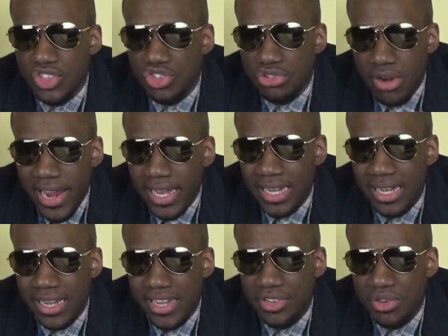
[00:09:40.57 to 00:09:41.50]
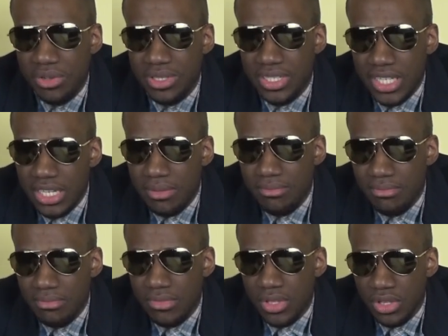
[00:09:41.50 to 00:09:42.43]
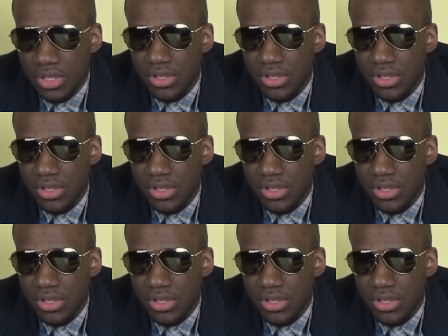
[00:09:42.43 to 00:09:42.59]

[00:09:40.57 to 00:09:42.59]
striker in your team